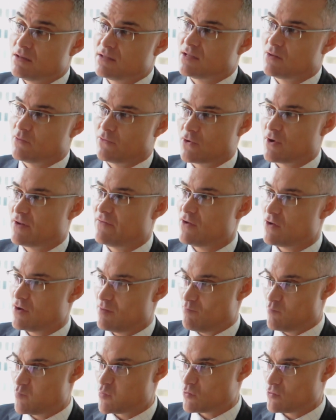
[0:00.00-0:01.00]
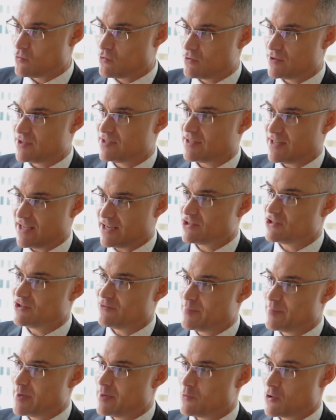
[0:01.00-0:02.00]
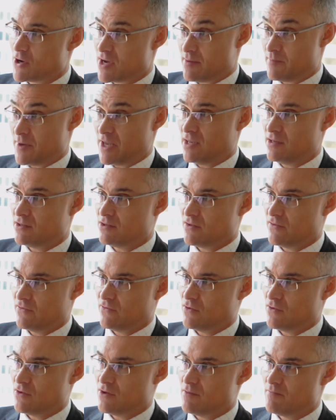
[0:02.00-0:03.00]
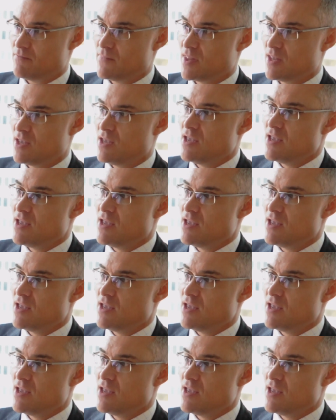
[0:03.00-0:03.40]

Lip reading: So we've got a very broad selection of people coming into the firm.